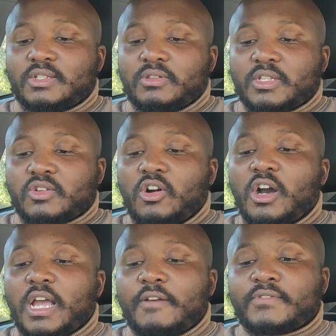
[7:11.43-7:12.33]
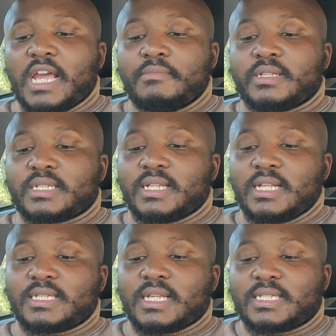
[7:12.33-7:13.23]
So the score at halftime is
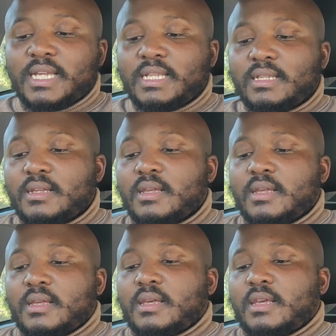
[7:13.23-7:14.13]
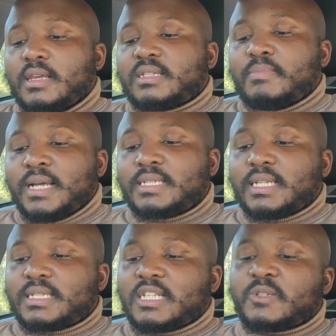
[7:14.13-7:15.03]
Leinster 10, it's
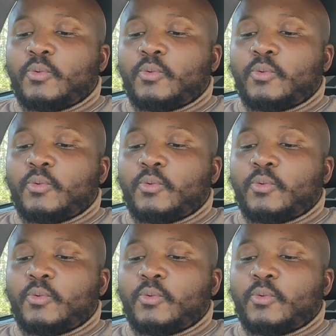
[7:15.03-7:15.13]
Munster 6